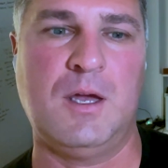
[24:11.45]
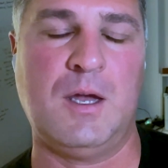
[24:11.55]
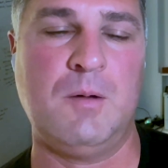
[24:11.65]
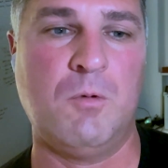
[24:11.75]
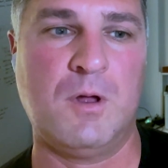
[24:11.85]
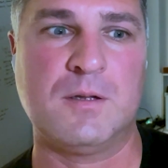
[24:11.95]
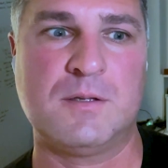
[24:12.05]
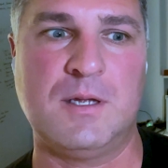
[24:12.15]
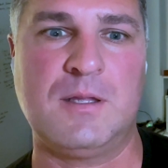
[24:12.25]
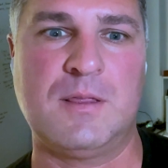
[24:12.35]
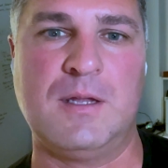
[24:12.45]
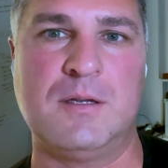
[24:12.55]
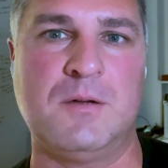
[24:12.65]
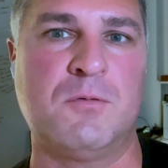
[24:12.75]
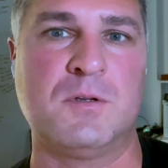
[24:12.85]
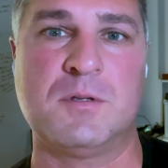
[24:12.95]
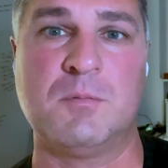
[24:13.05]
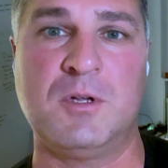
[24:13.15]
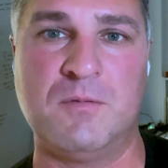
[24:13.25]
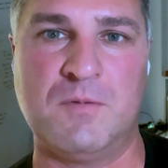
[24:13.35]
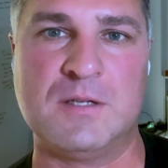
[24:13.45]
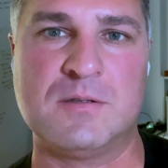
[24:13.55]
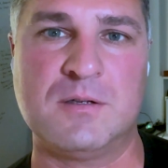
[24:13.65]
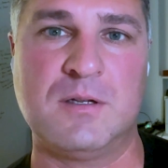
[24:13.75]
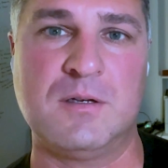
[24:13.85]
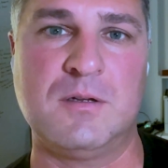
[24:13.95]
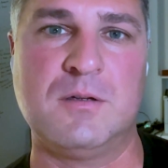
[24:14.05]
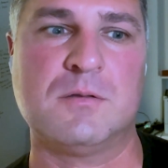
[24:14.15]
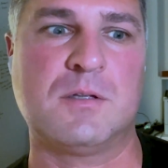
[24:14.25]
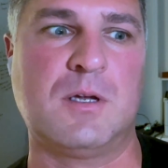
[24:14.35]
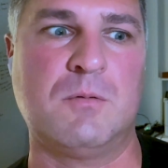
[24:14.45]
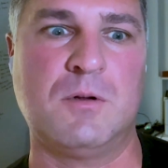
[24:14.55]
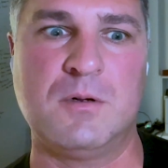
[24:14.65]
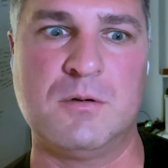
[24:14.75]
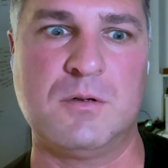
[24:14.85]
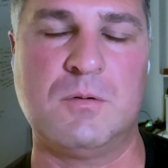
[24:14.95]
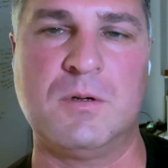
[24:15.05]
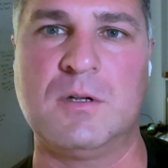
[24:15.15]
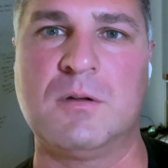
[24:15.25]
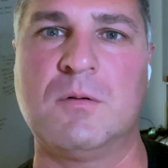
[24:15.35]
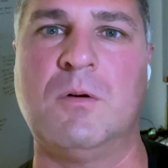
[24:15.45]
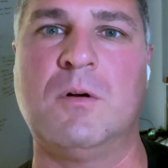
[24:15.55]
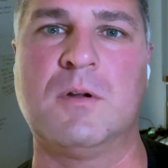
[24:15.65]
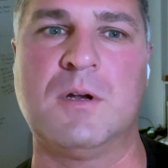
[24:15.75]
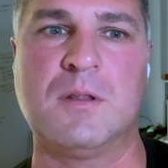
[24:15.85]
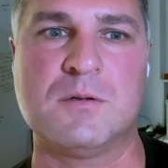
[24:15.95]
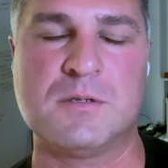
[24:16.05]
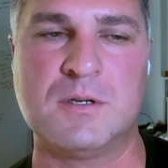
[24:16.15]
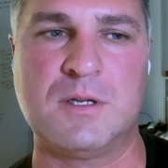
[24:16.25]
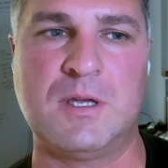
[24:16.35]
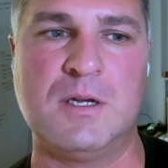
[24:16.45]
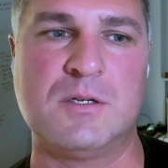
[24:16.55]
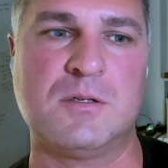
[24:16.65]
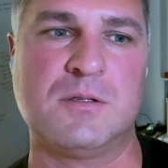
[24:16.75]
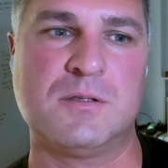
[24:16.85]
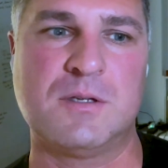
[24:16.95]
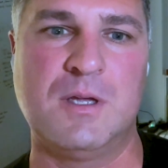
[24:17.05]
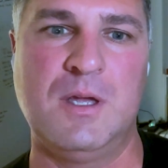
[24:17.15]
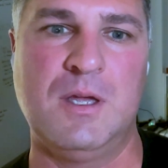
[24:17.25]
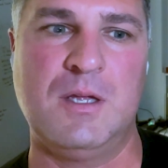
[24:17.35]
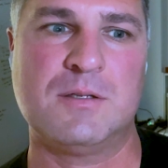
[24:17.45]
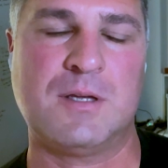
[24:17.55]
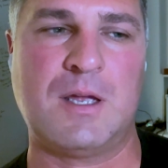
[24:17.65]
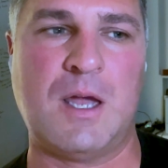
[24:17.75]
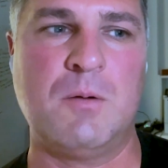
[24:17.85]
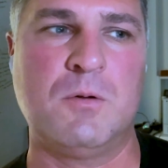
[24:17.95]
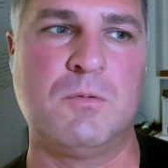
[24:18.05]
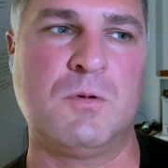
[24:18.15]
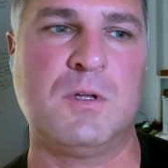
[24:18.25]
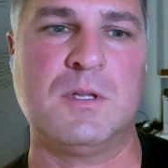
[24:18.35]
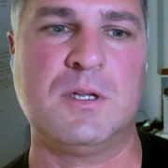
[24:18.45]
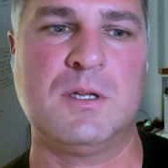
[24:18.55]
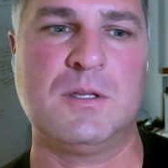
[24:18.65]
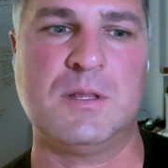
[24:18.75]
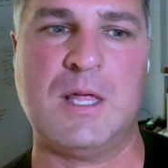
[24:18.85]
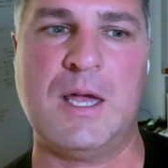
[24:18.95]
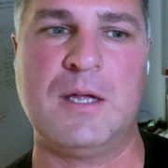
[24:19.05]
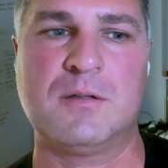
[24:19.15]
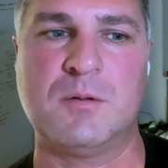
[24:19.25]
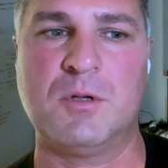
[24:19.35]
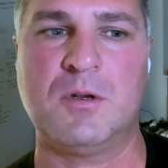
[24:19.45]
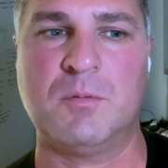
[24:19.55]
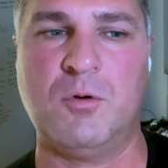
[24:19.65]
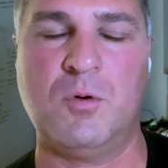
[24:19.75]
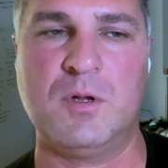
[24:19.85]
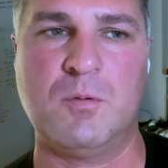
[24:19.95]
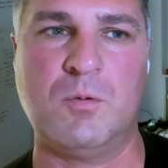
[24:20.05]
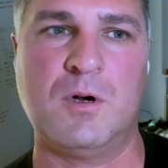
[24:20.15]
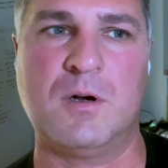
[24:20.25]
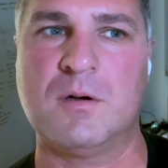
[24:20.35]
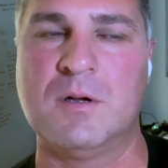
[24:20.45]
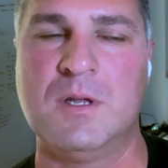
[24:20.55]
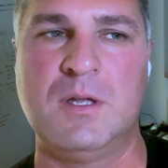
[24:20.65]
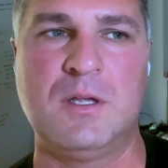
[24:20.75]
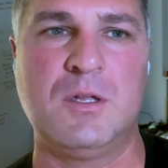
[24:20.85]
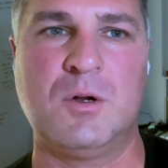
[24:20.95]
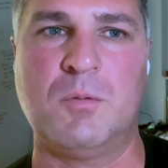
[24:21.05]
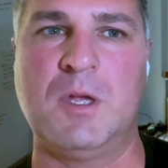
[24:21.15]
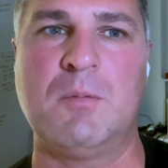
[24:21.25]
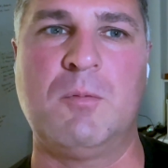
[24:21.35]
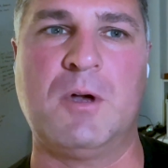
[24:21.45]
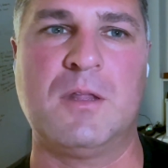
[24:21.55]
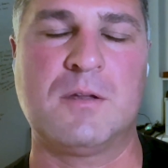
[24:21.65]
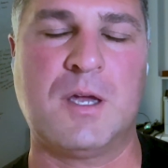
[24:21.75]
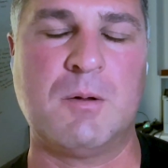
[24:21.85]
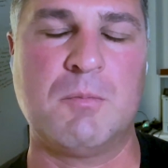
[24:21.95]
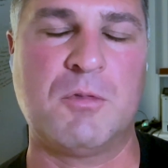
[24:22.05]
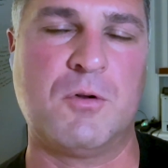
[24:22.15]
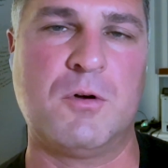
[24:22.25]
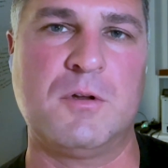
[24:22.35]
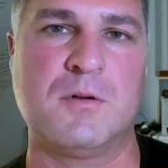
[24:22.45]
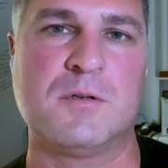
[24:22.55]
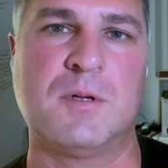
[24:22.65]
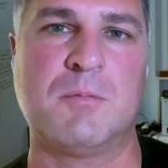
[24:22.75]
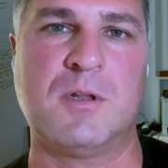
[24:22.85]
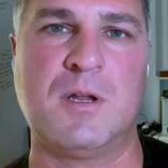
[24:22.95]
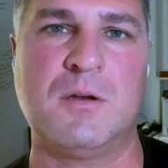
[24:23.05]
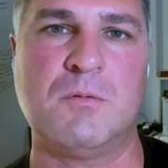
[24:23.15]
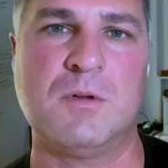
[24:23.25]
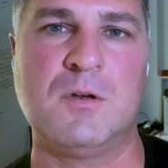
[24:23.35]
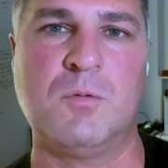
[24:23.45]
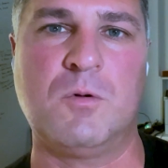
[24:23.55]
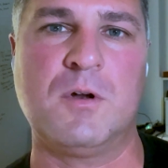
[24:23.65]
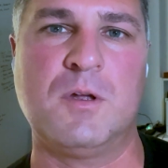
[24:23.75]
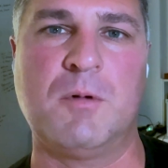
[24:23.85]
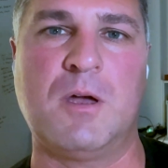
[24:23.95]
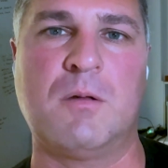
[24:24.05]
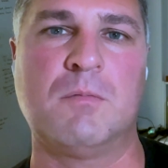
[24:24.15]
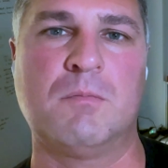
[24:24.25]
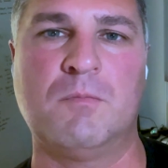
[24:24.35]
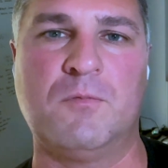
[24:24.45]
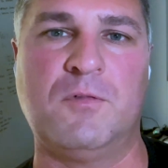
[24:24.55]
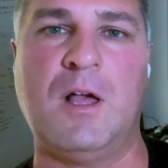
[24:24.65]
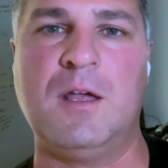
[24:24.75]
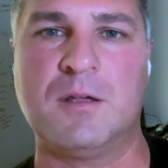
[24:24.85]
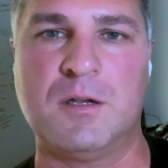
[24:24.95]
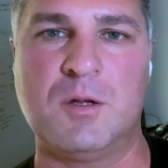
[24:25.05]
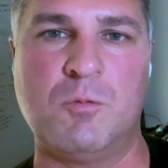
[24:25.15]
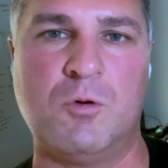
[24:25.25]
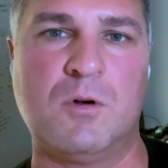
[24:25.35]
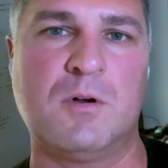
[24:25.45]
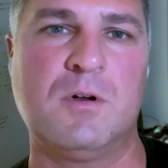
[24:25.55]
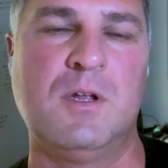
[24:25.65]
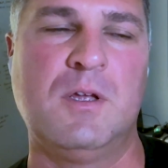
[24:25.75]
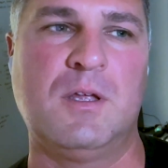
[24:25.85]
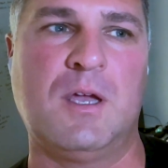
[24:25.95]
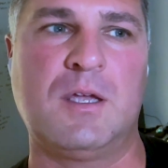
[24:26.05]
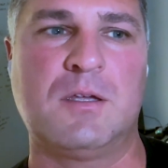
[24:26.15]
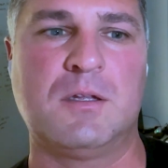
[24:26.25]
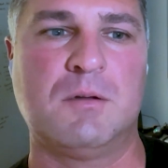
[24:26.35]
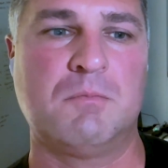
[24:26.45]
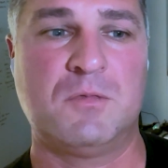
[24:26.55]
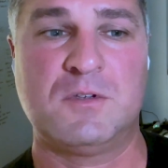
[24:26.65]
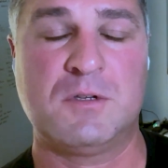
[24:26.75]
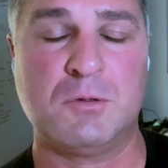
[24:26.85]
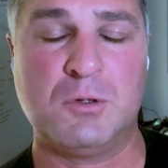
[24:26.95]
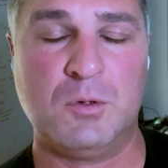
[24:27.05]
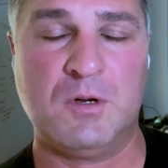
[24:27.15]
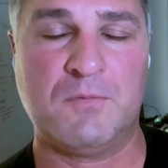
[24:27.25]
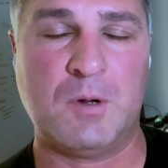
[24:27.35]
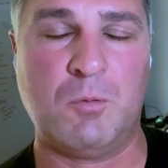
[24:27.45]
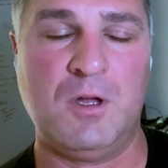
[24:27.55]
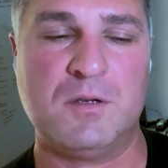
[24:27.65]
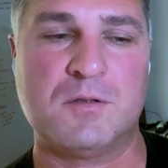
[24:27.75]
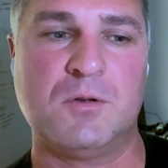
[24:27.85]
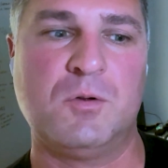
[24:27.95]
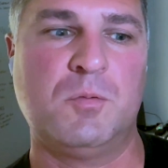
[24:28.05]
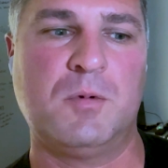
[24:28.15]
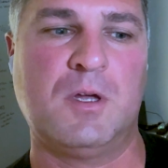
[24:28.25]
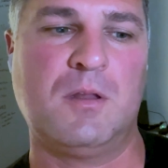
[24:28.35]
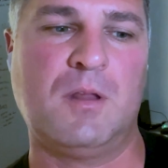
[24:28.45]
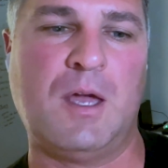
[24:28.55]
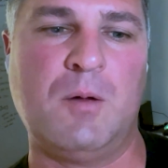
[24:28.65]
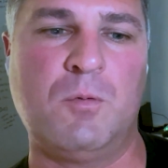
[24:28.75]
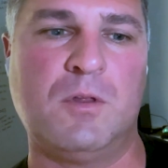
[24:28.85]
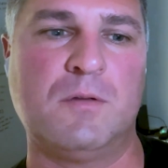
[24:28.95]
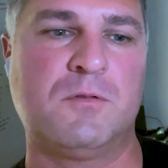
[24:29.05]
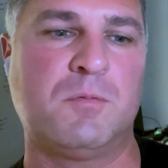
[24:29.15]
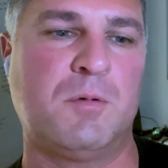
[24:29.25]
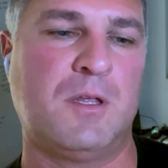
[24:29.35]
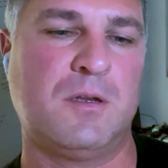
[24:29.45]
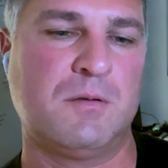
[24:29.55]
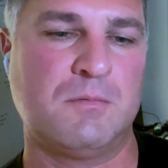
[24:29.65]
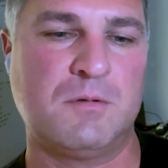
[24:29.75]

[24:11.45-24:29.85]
I want to take that difference and be investing in deals like what you're doing or in other syndications. He's like, I would really like to be at a point where, maybe by the time I'm 30 or something, I don't need to worry about flying anymore. I can still do it if I want to, but I will have spent